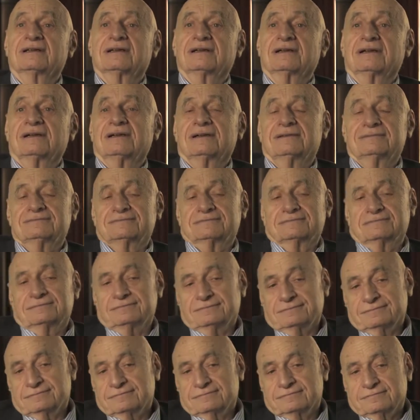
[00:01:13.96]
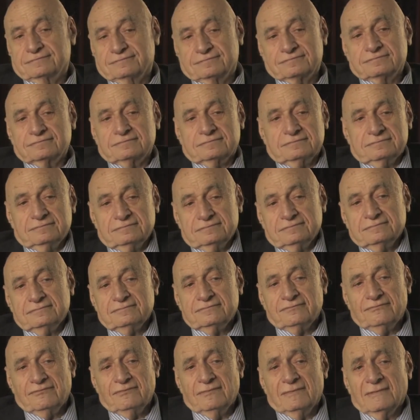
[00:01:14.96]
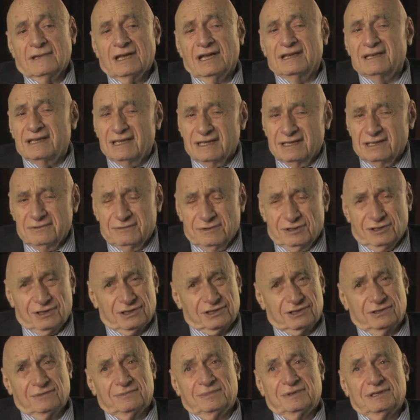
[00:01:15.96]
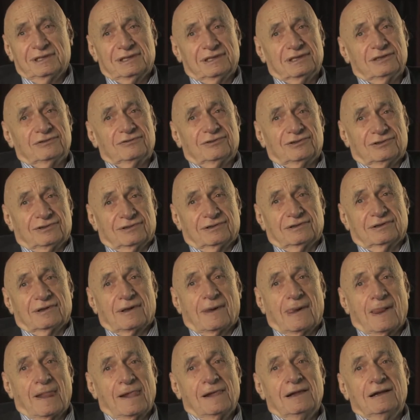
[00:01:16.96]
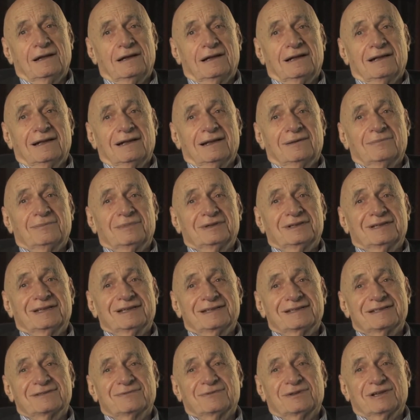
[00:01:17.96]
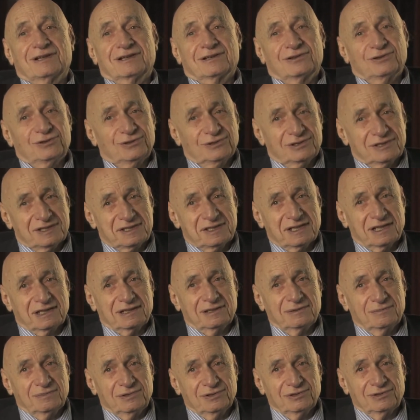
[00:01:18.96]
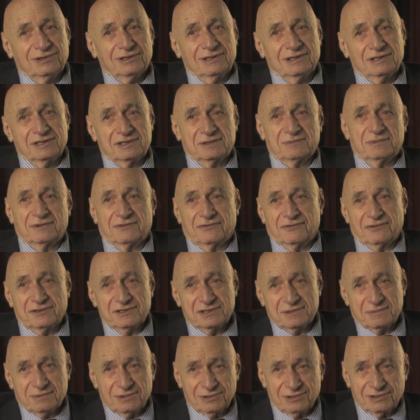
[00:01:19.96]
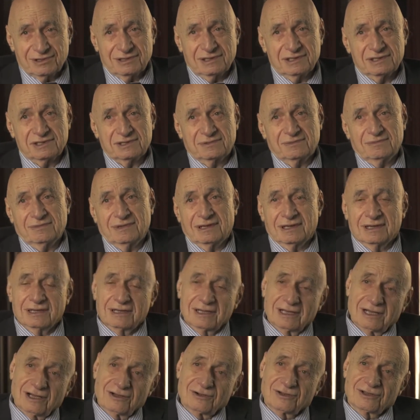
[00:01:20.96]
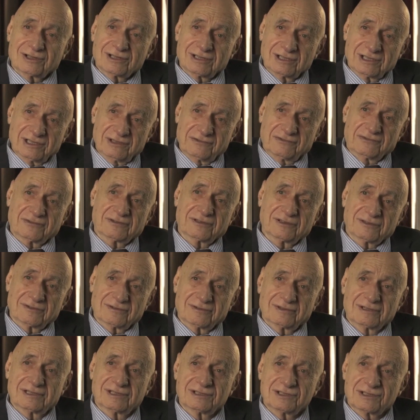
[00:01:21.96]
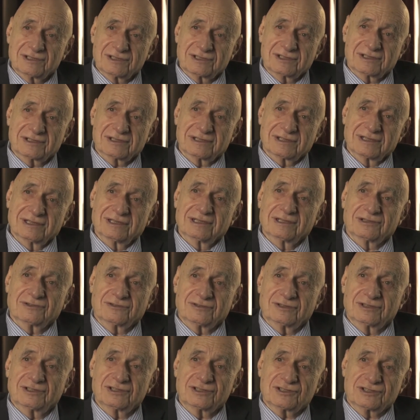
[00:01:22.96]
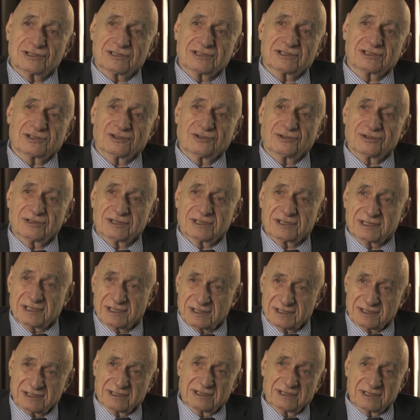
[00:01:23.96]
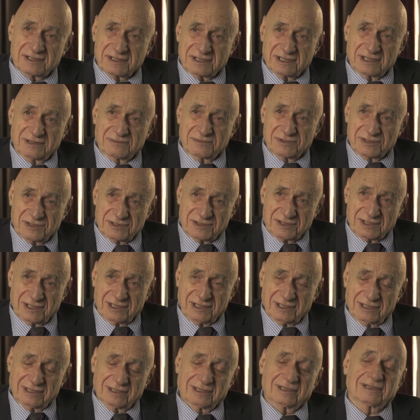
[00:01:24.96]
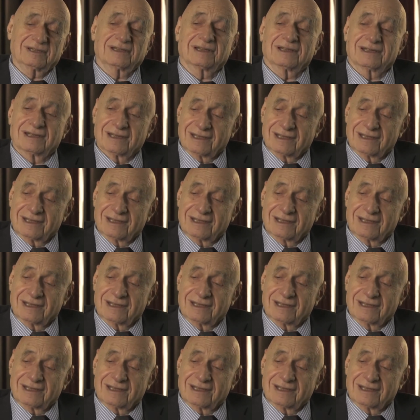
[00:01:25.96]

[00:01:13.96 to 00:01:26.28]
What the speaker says: And there they were not completely wrong. But that's what I call the second pluralism. The first pluralism, how can different religious traditions coexist in the same society?